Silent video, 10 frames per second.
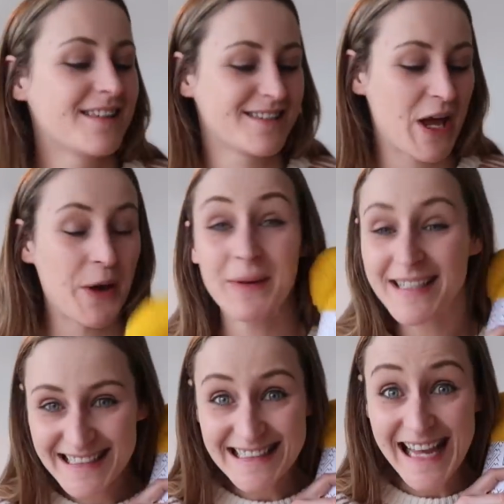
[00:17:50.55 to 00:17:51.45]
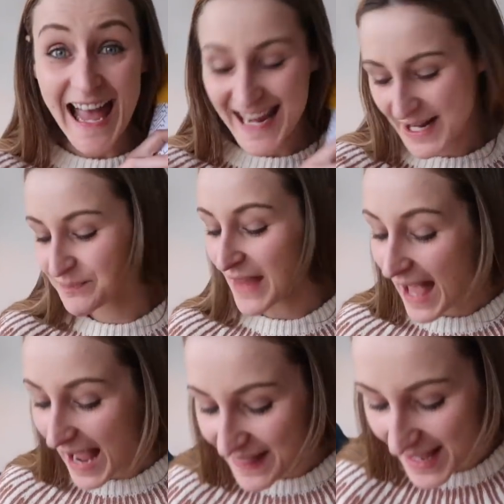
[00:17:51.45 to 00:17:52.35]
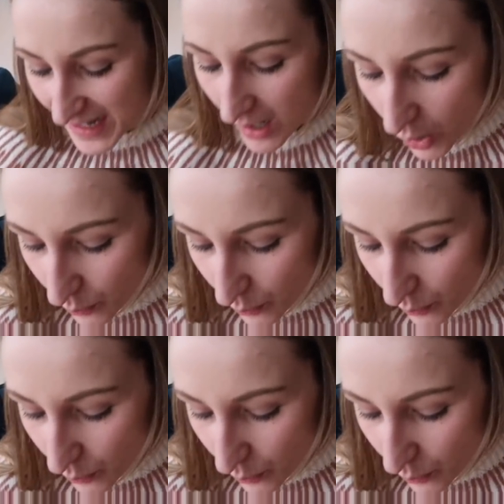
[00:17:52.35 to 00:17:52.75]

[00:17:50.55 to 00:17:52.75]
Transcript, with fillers: so yay and then